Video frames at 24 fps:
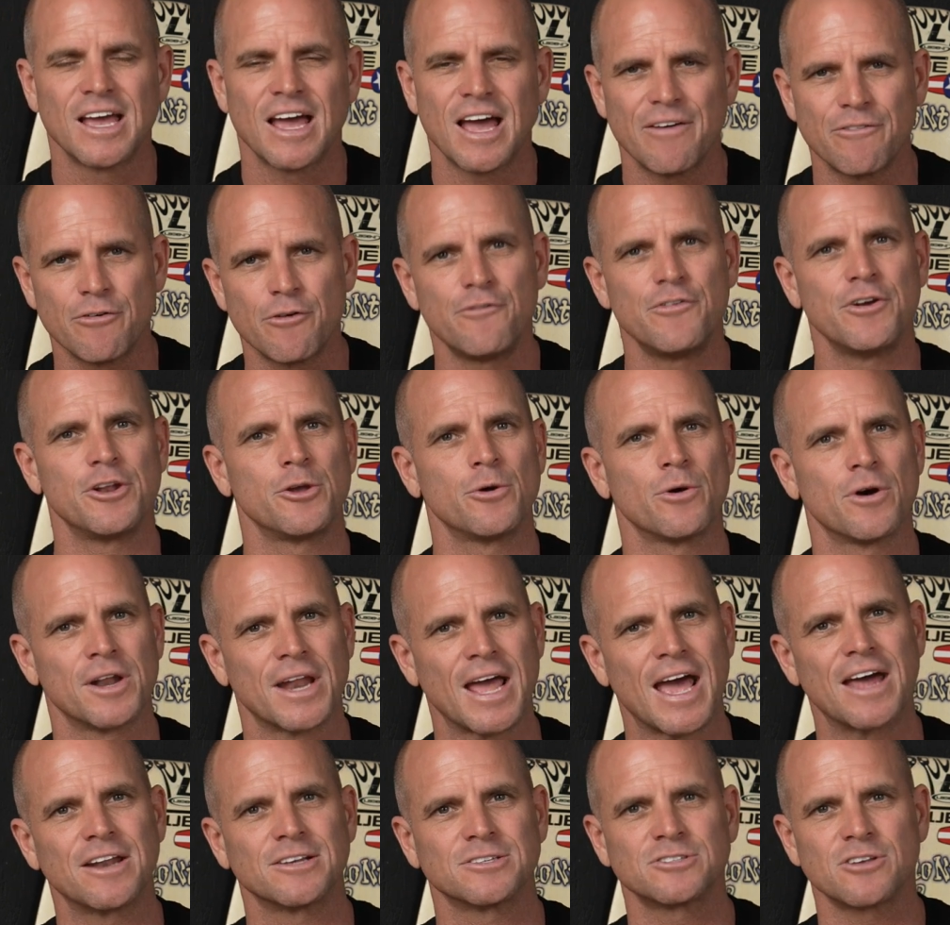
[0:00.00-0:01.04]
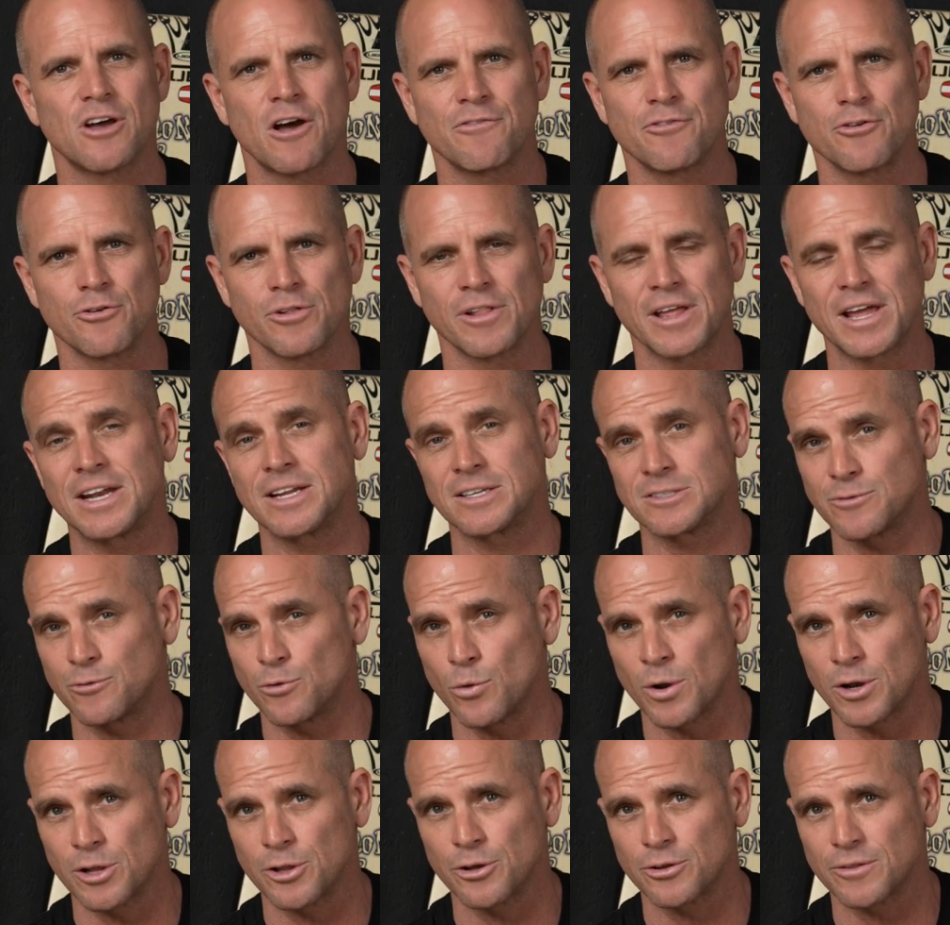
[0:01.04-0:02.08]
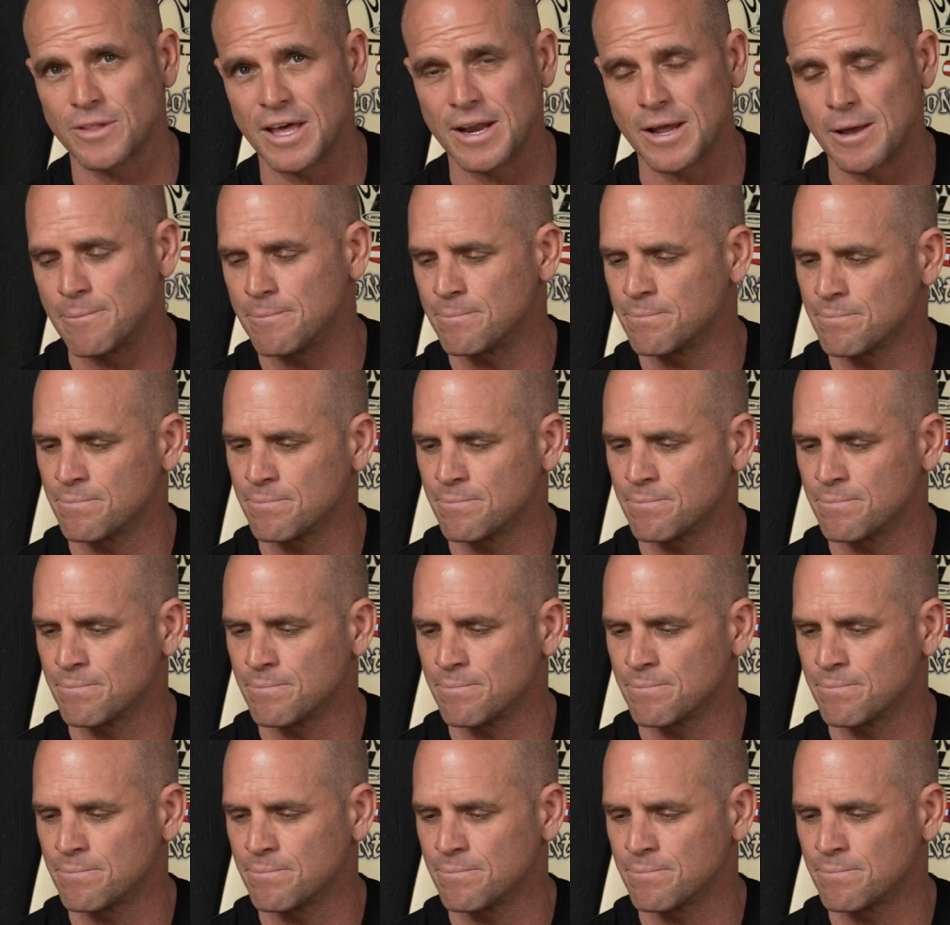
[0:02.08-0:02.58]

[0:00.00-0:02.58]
I have a video on how to soften your landings if you want to look that up.